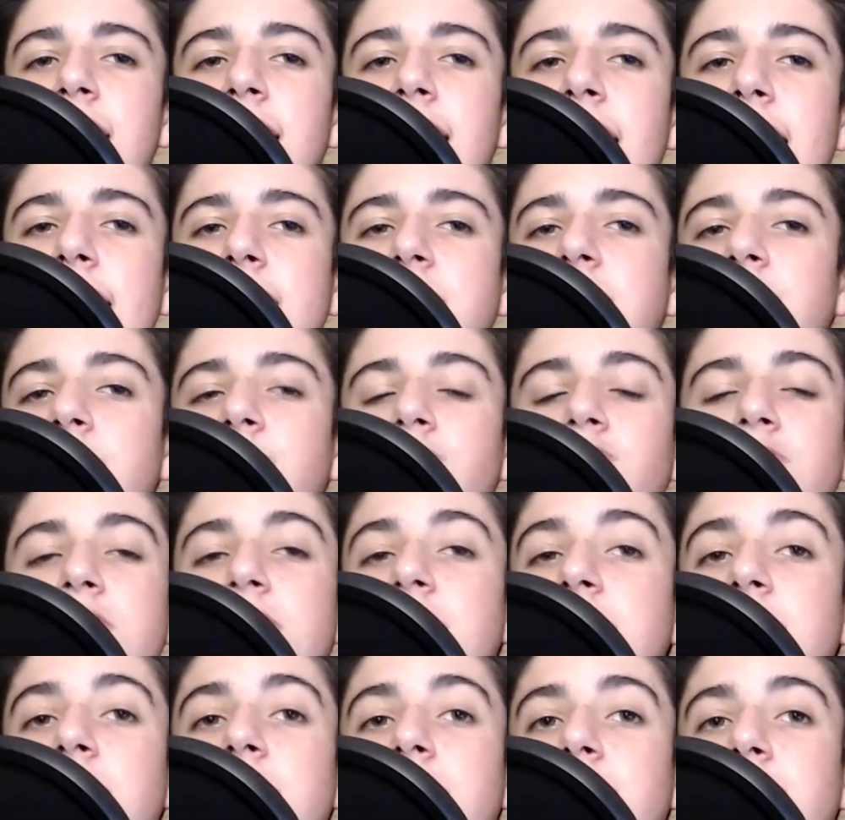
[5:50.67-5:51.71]
had some
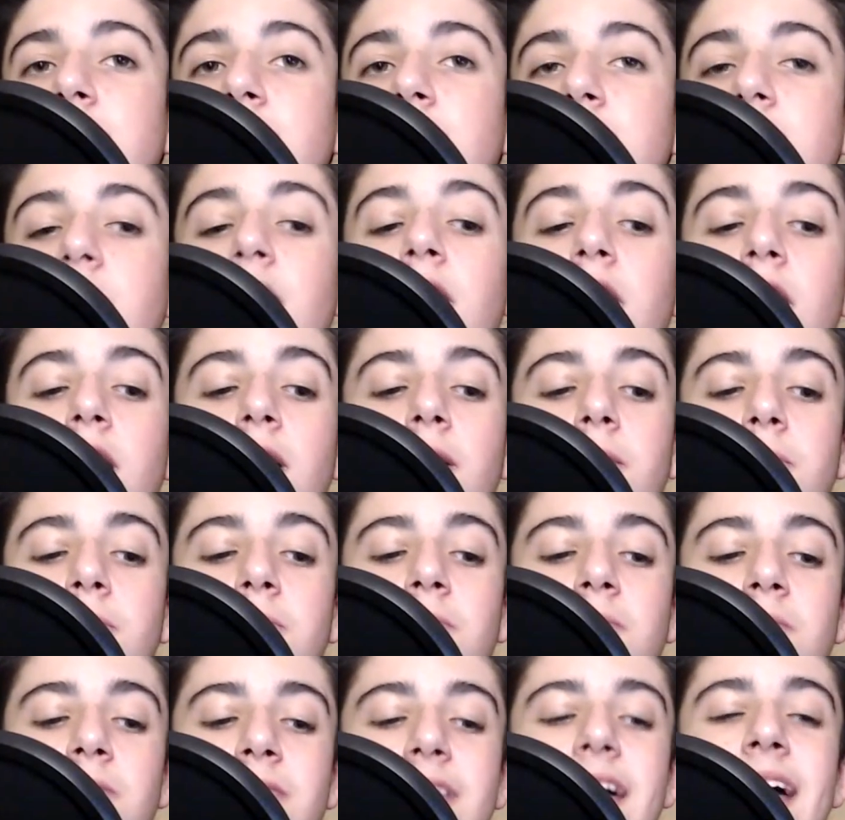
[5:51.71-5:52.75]
really,
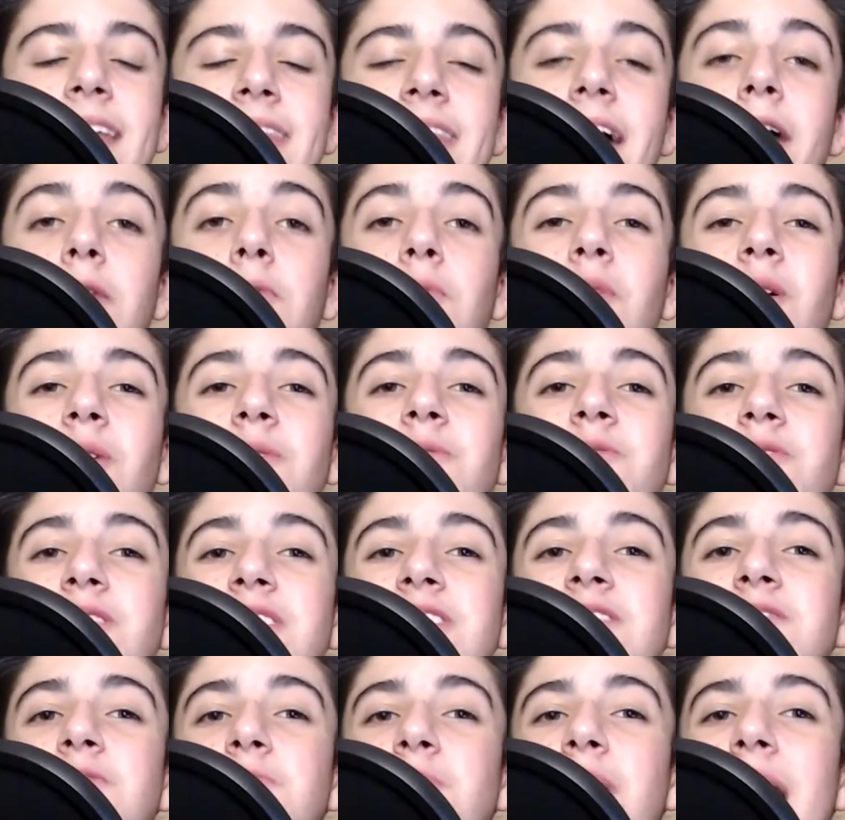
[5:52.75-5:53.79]
had that one
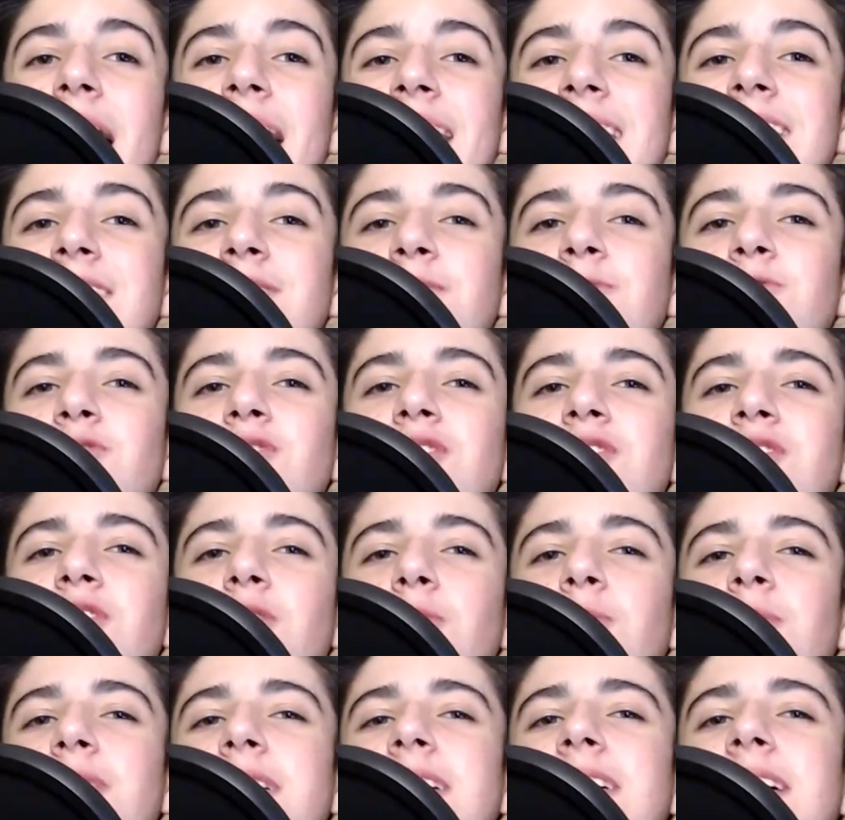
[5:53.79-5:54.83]
really wacky free throw
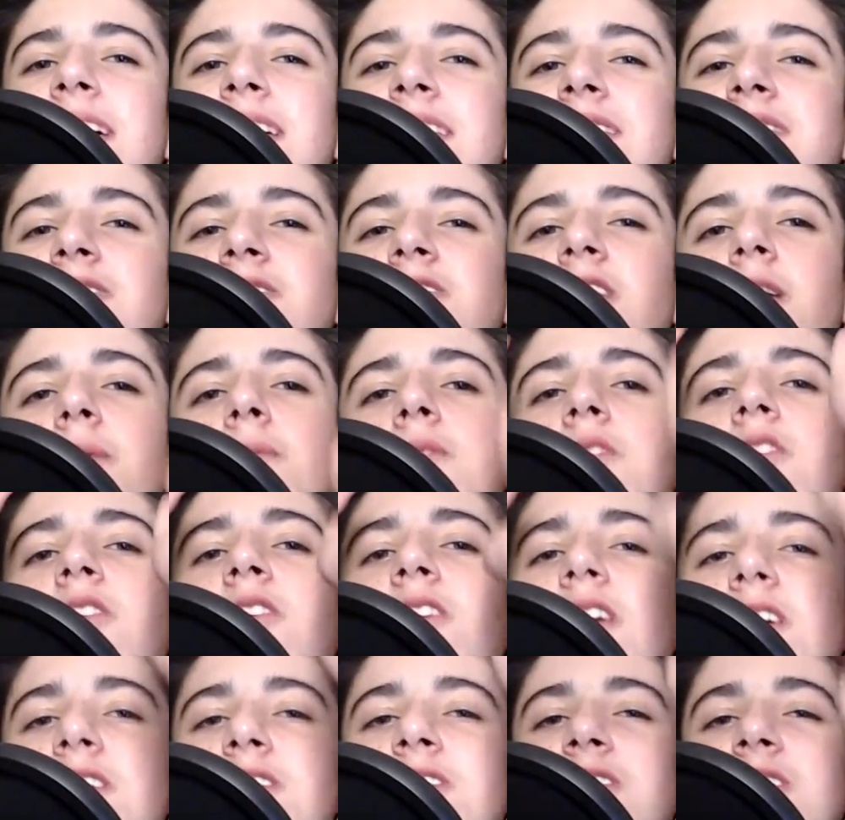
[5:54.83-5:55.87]
where he like double
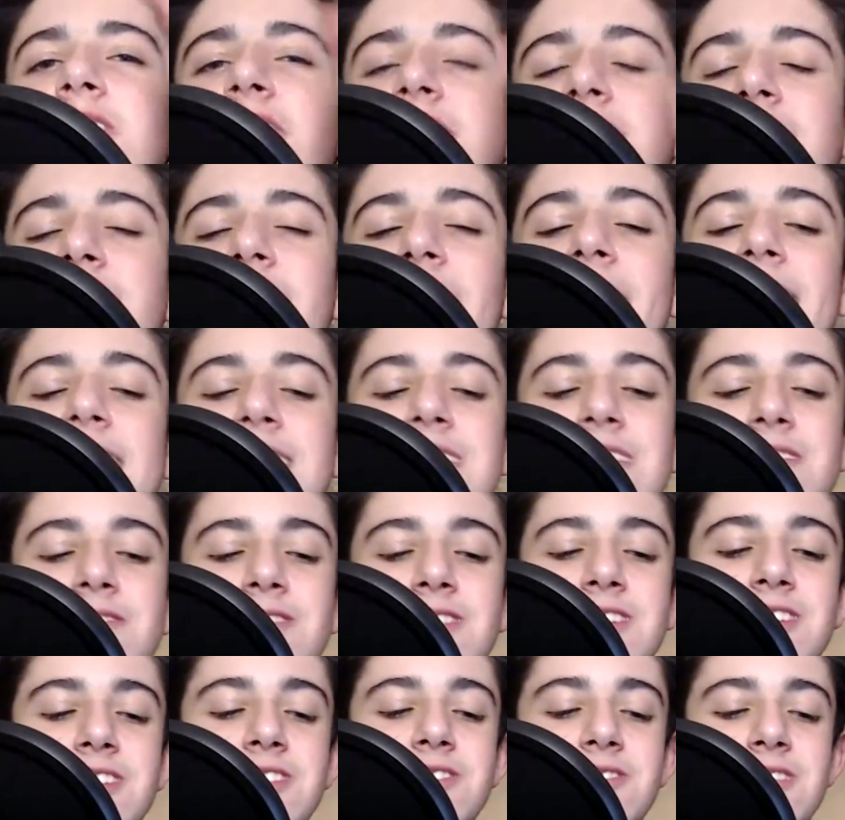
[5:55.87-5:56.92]
clutched it as he
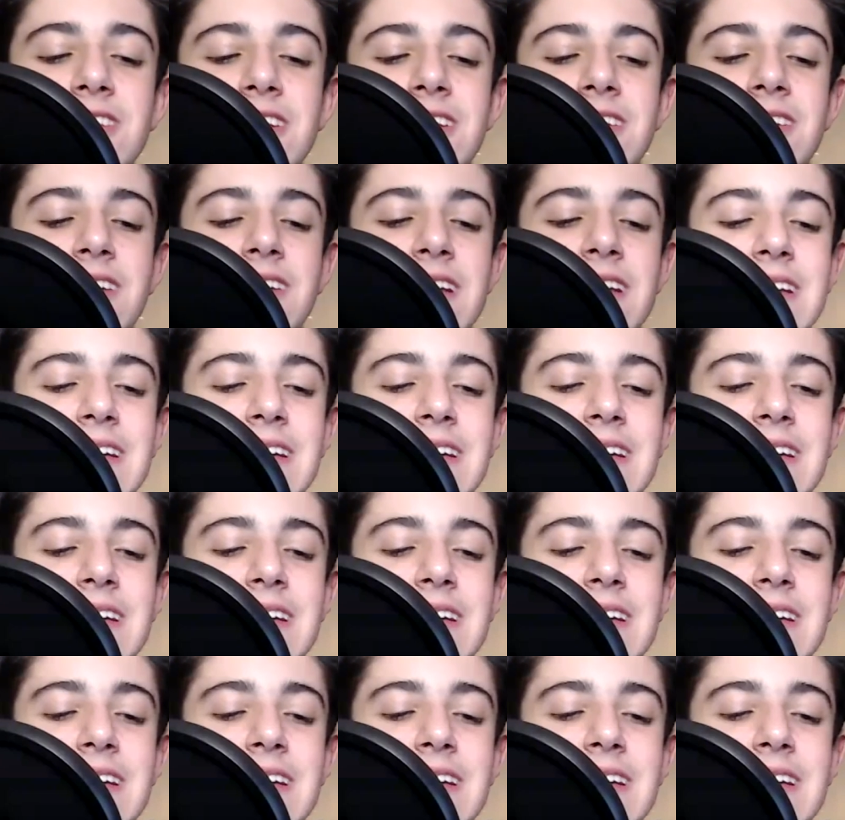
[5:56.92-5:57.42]
was shooting.